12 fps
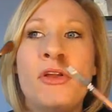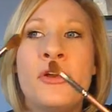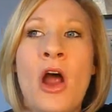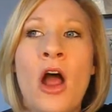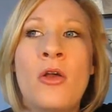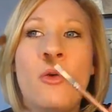they're
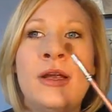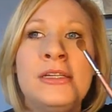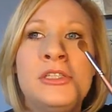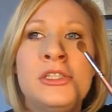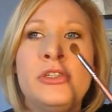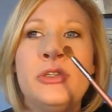not
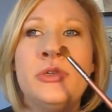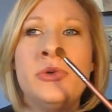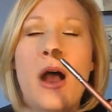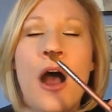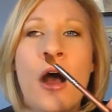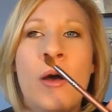going
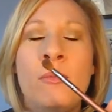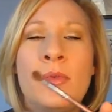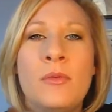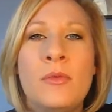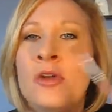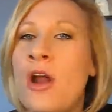to,
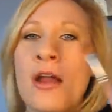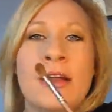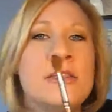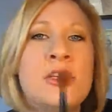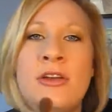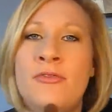they're not
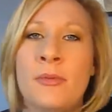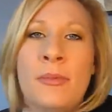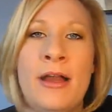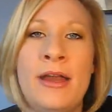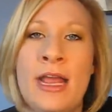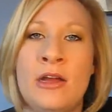as good for
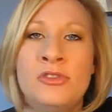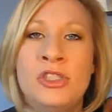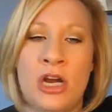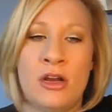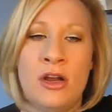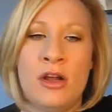blending out
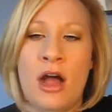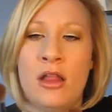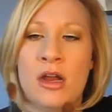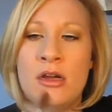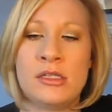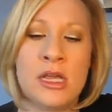darker
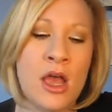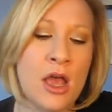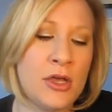colors.